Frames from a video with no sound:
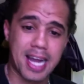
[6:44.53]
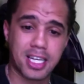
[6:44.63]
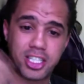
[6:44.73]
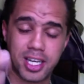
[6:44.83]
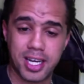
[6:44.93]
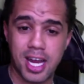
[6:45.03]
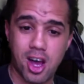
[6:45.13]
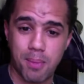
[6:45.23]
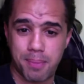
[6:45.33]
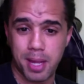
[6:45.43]
and she can
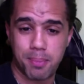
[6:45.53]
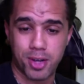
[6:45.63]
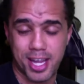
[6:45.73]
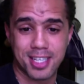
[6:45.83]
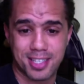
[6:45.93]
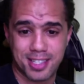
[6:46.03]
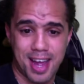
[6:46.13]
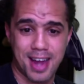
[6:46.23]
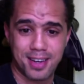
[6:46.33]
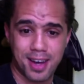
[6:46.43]
help people get
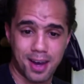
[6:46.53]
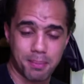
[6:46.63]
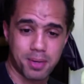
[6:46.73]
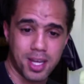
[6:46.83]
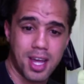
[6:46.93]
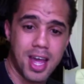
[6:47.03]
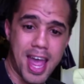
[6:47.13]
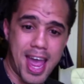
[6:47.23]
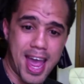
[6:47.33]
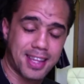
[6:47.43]
signed up
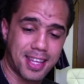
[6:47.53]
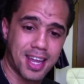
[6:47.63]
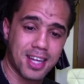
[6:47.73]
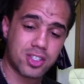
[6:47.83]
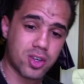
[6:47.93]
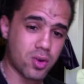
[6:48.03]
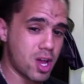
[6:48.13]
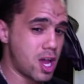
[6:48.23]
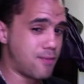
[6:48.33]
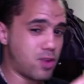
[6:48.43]
at the end. So
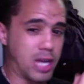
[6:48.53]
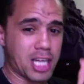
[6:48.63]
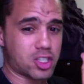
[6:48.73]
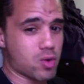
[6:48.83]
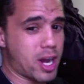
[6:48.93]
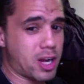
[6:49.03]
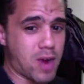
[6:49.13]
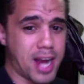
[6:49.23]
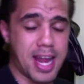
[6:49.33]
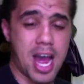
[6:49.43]
if you guys are ready
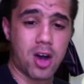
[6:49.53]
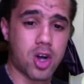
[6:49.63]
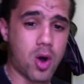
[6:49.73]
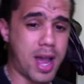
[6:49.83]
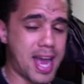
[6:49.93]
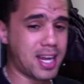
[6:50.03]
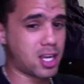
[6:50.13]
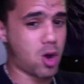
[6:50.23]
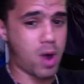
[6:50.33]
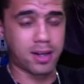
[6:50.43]
right now, go ahead and
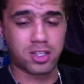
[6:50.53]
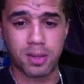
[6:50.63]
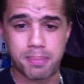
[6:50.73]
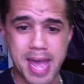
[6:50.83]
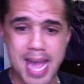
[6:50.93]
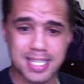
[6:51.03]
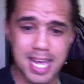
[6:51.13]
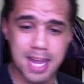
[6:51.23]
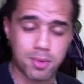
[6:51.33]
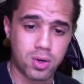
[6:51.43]
go out to the back
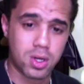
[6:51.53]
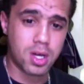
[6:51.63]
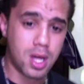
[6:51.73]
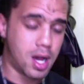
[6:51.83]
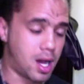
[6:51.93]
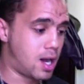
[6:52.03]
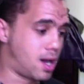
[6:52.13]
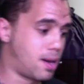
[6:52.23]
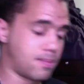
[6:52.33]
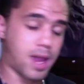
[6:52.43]
table
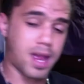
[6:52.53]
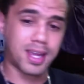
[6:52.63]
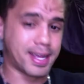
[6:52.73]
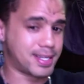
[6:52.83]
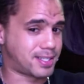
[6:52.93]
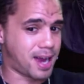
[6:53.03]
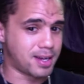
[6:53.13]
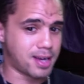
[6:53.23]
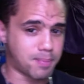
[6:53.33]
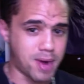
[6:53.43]
and get
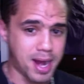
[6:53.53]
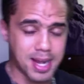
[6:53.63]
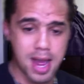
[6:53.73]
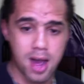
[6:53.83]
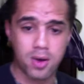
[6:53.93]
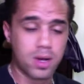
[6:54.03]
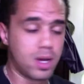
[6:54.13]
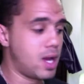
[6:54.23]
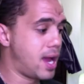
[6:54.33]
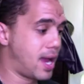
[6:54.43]
signed up right now.
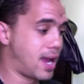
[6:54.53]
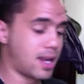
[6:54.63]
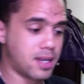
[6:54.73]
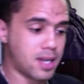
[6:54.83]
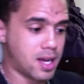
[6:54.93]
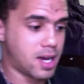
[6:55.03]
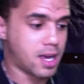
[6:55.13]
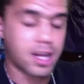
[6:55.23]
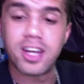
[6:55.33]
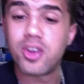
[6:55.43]
And
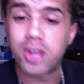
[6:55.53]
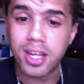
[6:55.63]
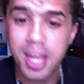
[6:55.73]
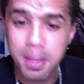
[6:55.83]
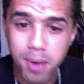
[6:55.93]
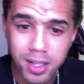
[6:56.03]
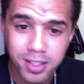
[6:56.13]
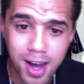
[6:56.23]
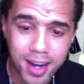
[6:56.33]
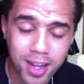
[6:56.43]
then you can keep on
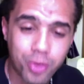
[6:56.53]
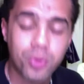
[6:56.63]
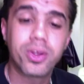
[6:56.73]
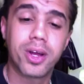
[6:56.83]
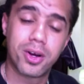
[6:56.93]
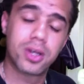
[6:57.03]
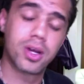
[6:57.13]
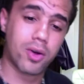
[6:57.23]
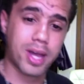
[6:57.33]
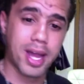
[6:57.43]
talking through there,
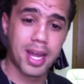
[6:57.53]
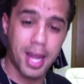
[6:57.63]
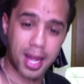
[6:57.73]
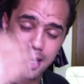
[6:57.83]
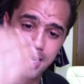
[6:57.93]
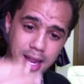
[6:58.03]
okay, and